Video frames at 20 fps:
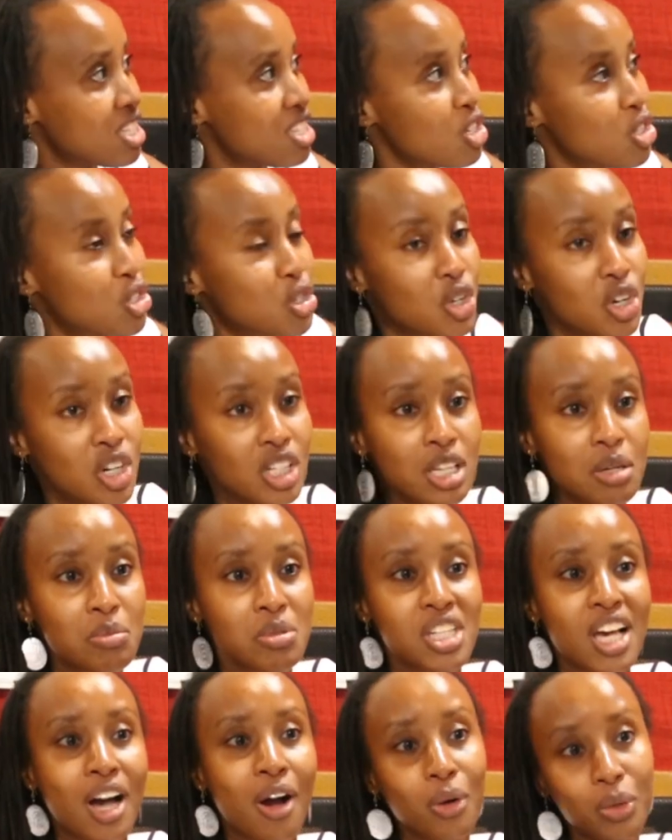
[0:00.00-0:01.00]
They used to call them
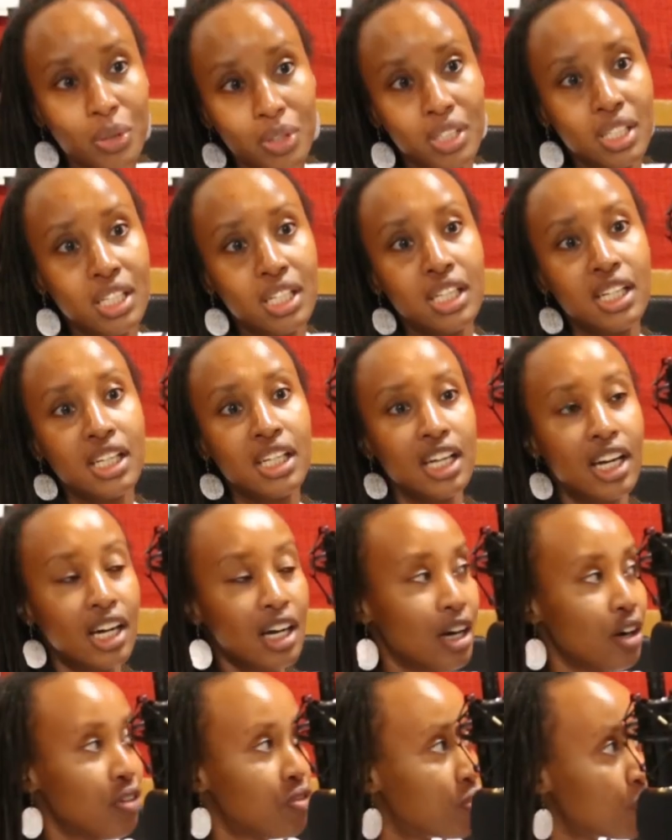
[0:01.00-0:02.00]
charcoal,
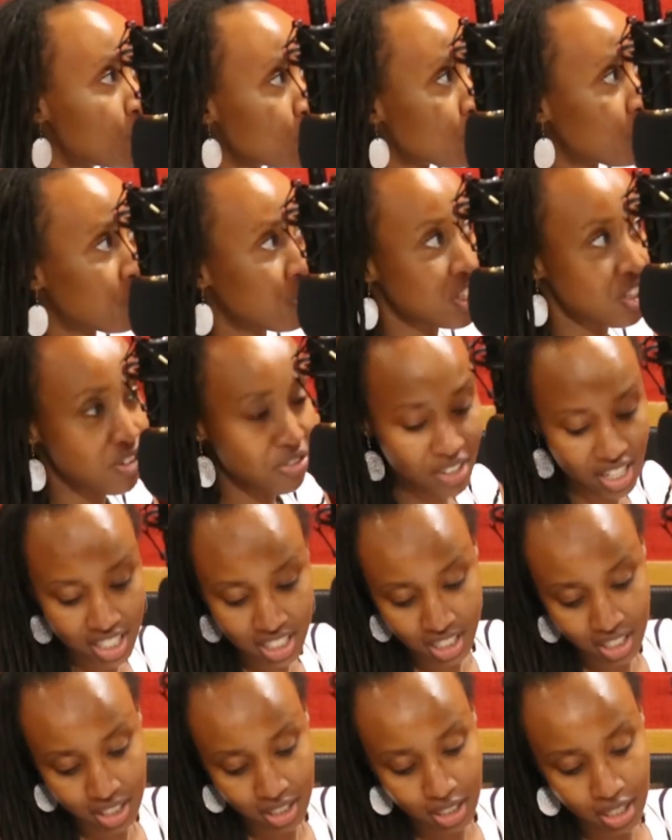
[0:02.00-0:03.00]
food for the
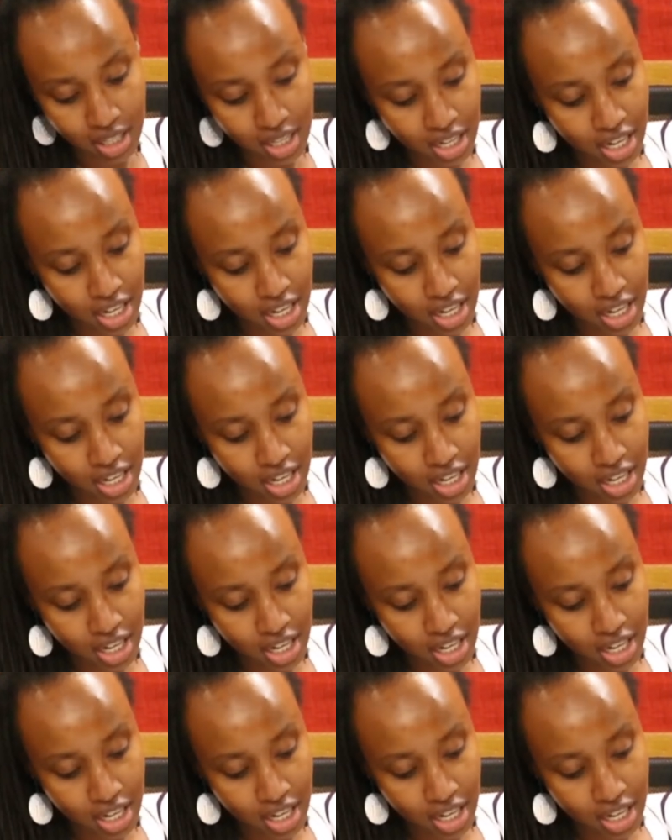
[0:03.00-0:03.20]
fighters.